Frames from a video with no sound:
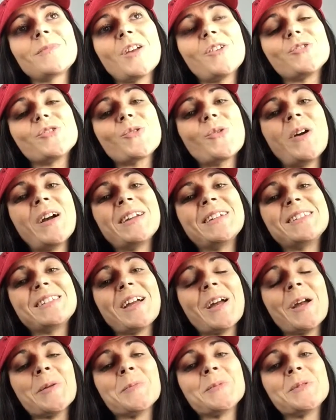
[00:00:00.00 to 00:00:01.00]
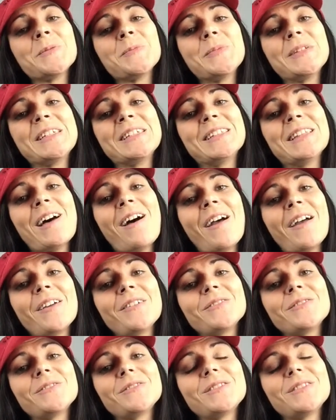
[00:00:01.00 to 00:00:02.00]
it's quite a time to be
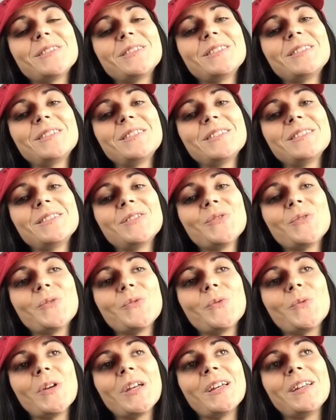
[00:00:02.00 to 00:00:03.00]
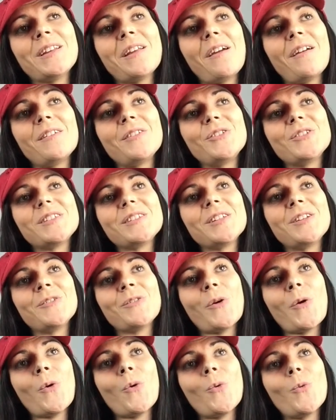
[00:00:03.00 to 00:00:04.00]
alive when you're seeing
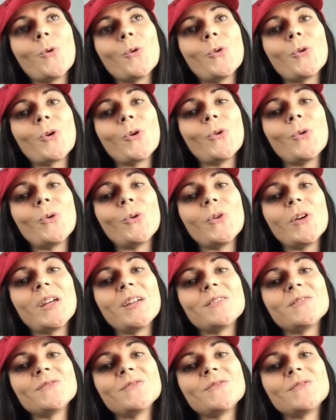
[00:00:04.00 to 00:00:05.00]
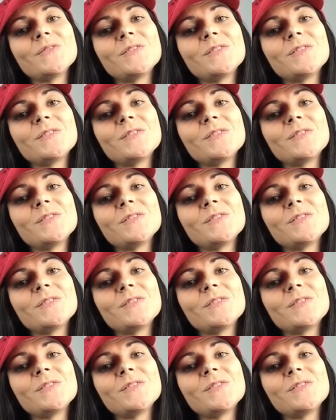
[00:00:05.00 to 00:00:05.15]
the whole world go green,